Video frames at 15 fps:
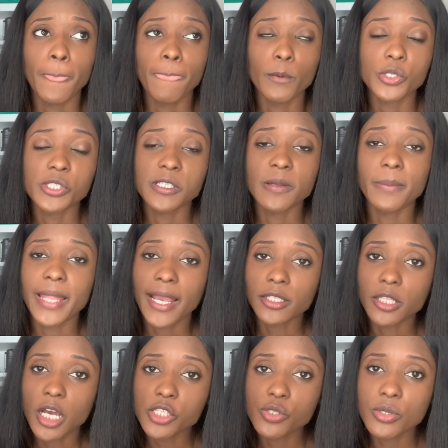which is the
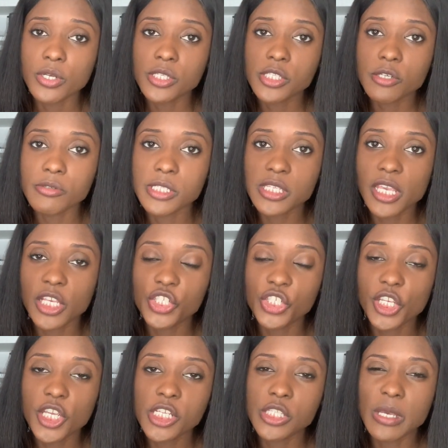Black Law Student
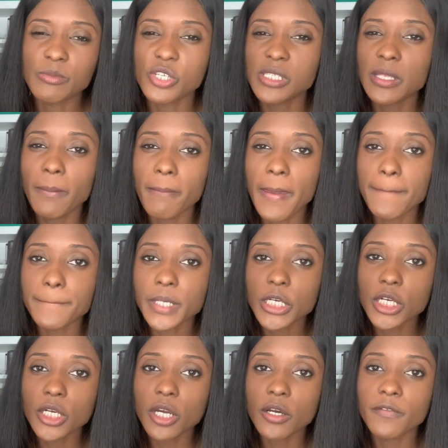Association. So I'm just a
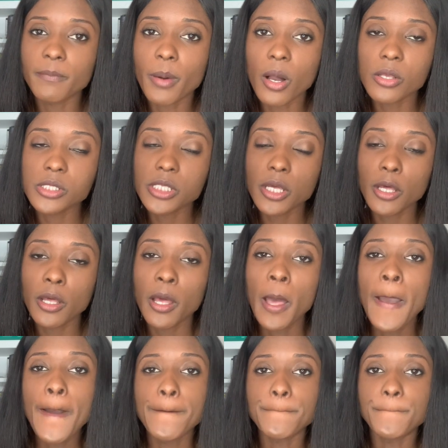member of BALSA,
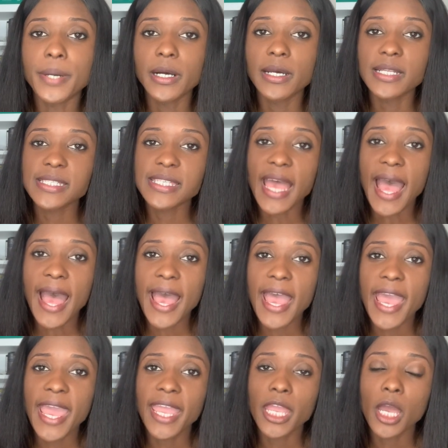but
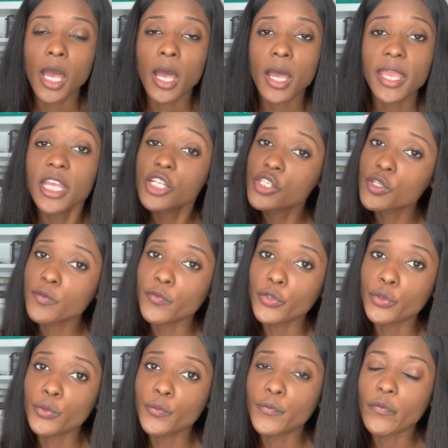I
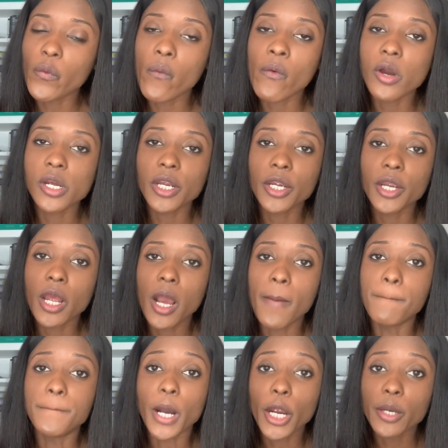interviewed for a
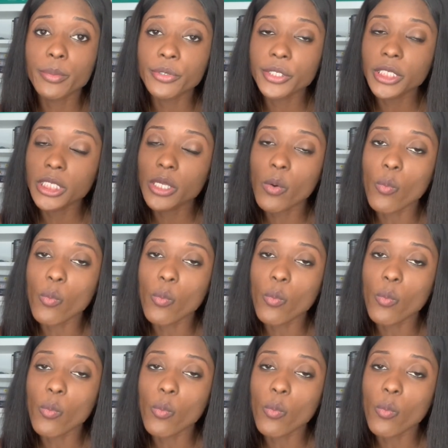Barbary